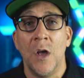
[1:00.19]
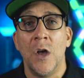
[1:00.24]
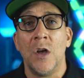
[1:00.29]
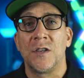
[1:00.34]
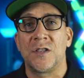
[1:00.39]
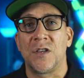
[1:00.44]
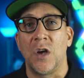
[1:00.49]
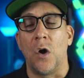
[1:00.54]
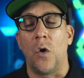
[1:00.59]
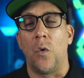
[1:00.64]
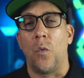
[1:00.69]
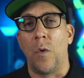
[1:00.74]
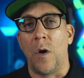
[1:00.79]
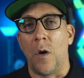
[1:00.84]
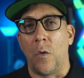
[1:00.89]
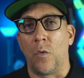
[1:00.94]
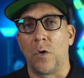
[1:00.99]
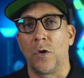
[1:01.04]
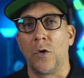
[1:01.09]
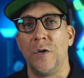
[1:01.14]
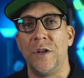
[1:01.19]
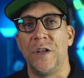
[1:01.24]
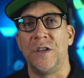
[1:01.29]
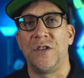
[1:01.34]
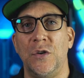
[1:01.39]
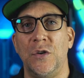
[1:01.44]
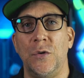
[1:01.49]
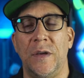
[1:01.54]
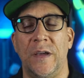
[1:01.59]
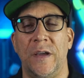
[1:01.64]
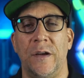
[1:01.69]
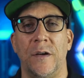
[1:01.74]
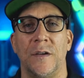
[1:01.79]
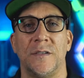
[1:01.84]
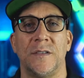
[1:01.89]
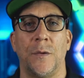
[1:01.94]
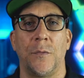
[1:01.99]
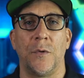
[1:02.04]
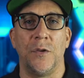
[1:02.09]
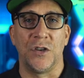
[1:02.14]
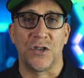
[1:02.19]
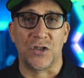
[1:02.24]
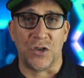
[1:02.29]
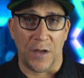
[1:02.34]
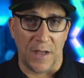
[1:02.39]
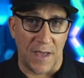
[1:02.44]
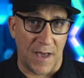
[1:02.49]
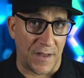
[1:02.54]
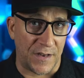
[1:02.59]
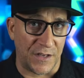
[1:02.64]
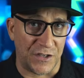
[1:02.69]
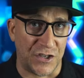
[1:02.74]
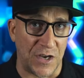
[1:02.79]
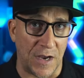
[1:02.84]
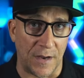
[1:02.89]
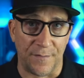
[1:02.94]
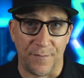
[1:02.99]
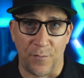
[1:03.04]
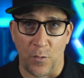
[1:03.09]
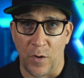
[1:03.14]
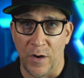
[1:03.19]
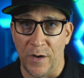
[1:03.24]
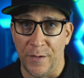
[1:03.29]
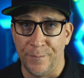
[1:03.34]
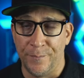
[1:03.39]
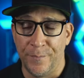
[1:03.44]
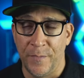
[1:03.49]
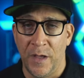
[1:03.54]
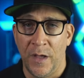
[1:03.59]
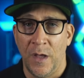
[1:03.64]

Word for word: So what we're gonna here is I'm gonna show you how to check for it.